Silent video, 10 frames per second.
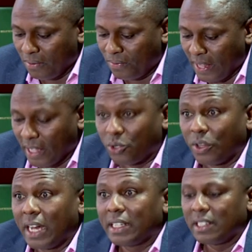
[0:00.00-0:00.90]
Further to
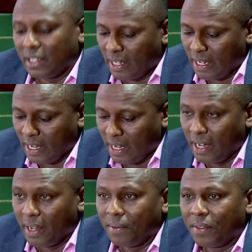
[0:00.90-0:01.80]
that,
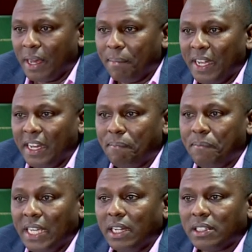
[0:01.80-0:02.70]
uh, there are many
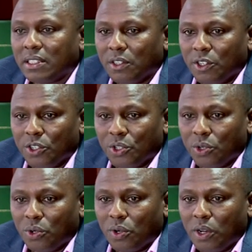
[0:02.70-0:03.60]
bills.
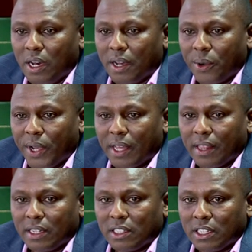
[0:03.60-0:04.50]
You are aware
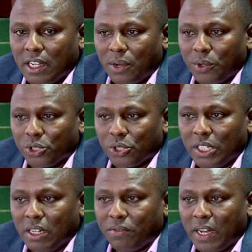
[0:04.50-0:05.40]
that uh, we also
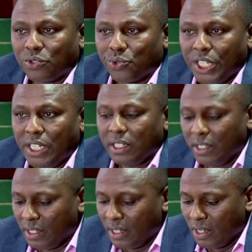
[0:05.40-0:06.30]
did a first reading
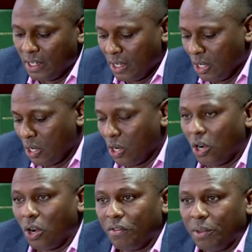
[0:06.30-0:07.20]

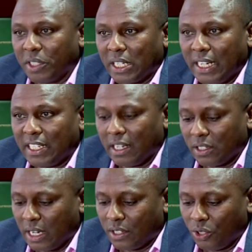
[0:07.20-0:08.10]
of the
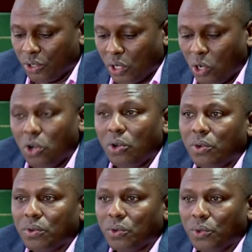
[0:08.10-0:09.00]
miscellaneous statutes law,
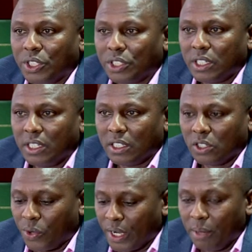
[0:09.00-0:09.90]
which is
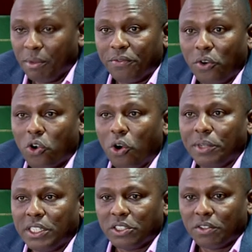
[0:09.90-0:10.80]
already before
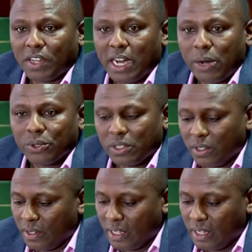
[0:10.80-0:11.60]
committees of the House